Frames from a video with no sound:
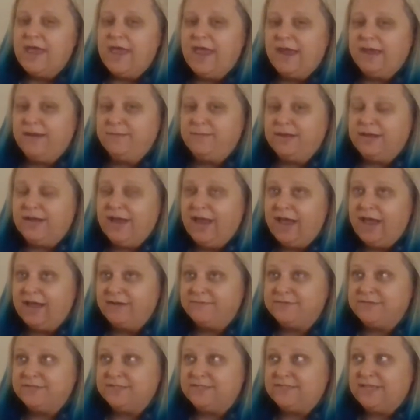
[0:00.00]
And I'm going to
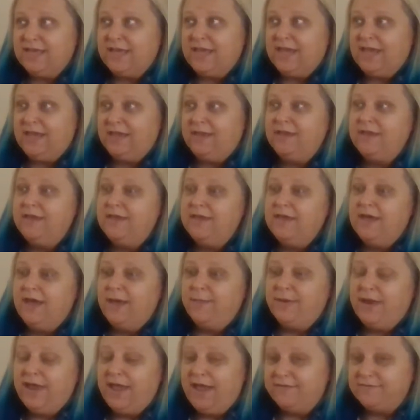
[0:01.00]
have
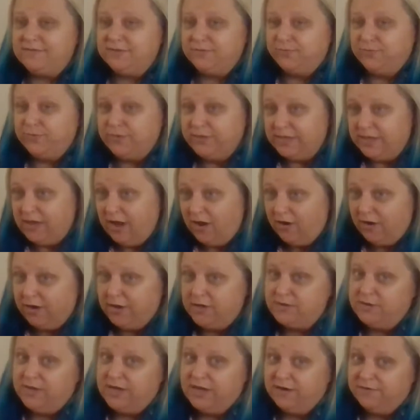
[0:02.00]
to really
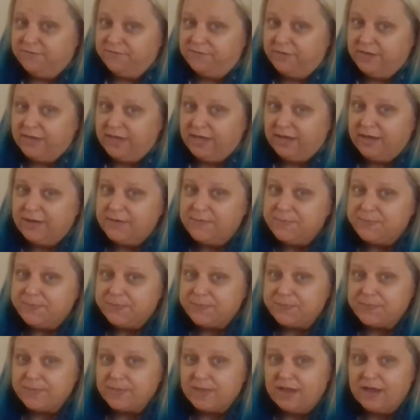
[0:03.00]
argue carefully
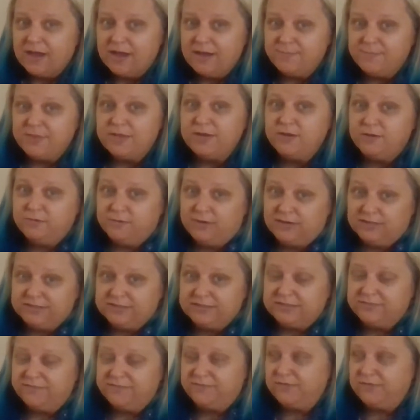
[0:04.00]
the nuances of